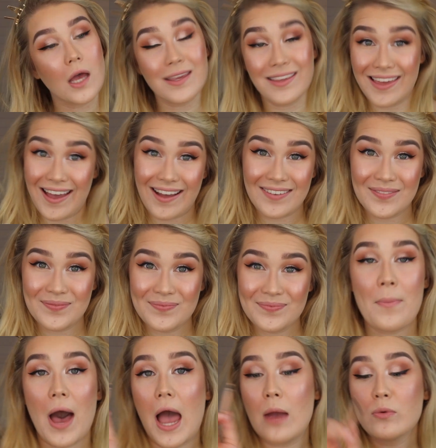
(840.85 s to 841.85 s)
yeah.
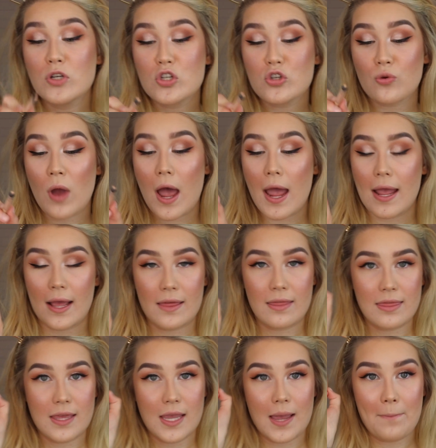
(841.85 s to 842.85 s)
But I would try
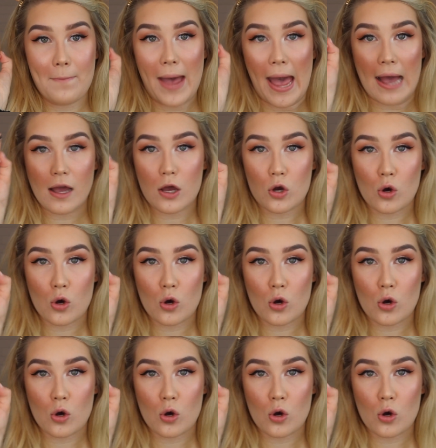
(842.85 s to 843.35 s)
the MAC